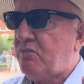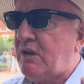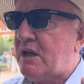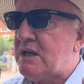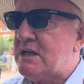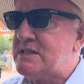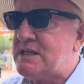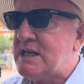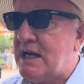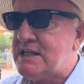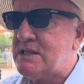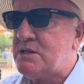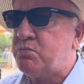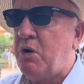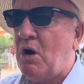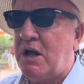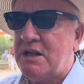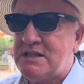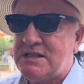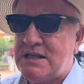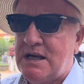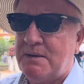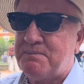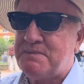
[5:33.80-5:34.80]
sends
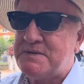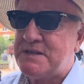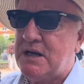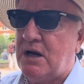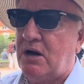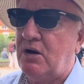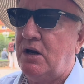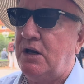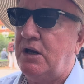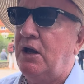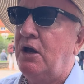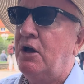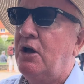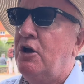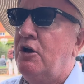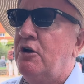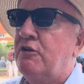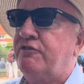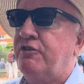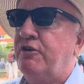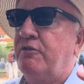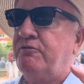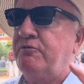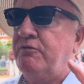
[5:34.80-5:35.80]
WhatsApp, sorry,
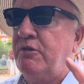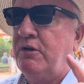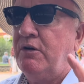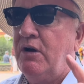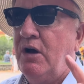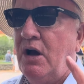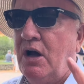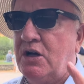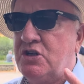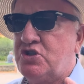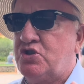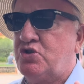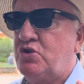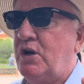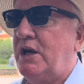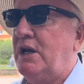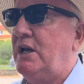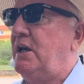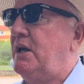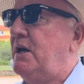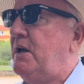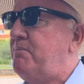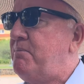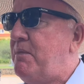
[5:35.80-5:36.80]
from
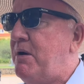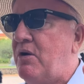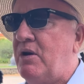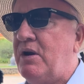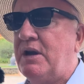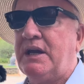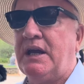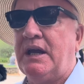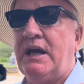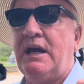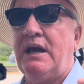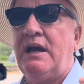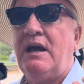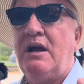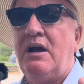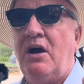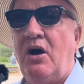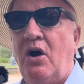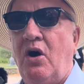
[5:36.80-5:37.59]
Australia, America,